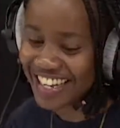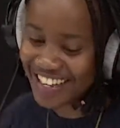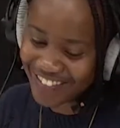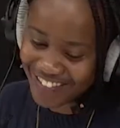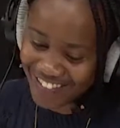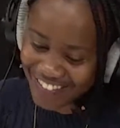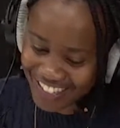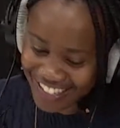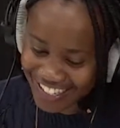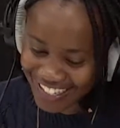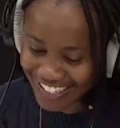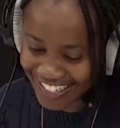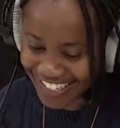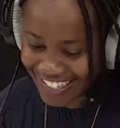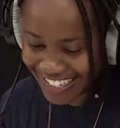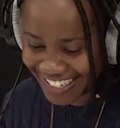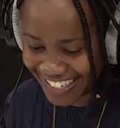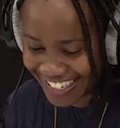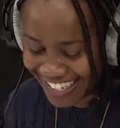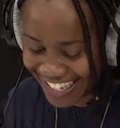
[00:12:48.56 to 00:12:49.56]
I love
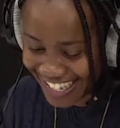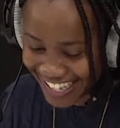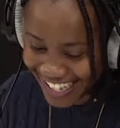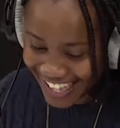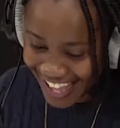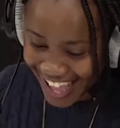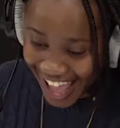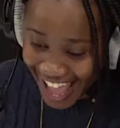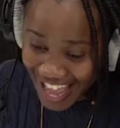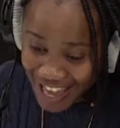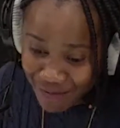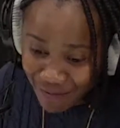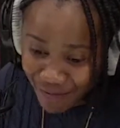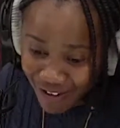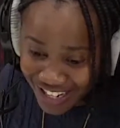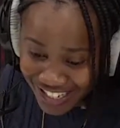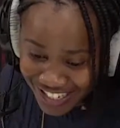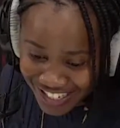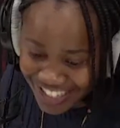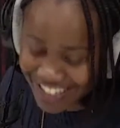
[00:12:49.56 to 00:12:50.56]
Chris Martin's
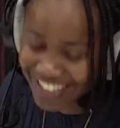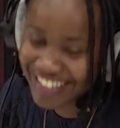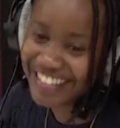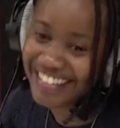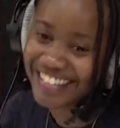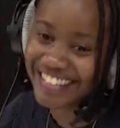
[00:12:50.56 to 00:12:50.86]
ad-libs.